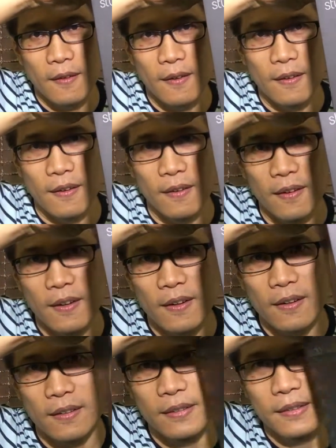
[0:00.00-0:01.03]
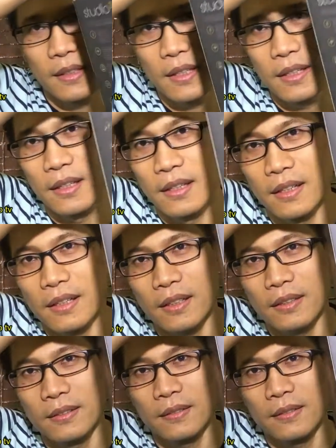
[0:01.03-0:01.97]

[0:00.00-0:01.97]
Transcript: Uh-huh. Uh-huh.